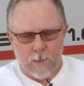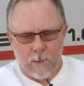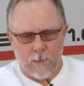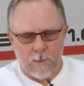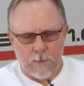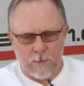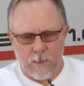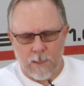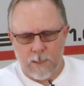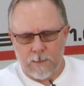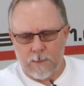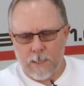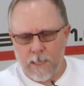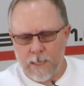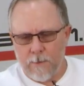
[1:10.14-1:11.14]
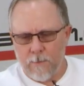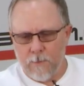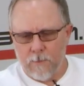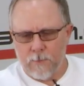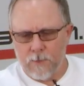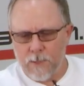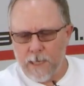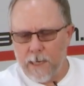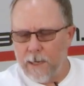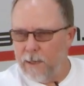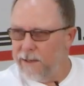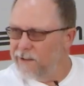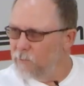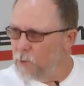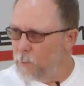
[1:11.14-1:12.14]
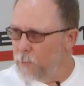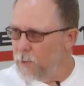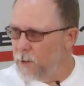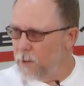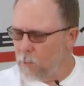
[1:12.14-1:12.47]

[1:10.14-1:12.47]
And you just kind of tighten those down. And then we'll put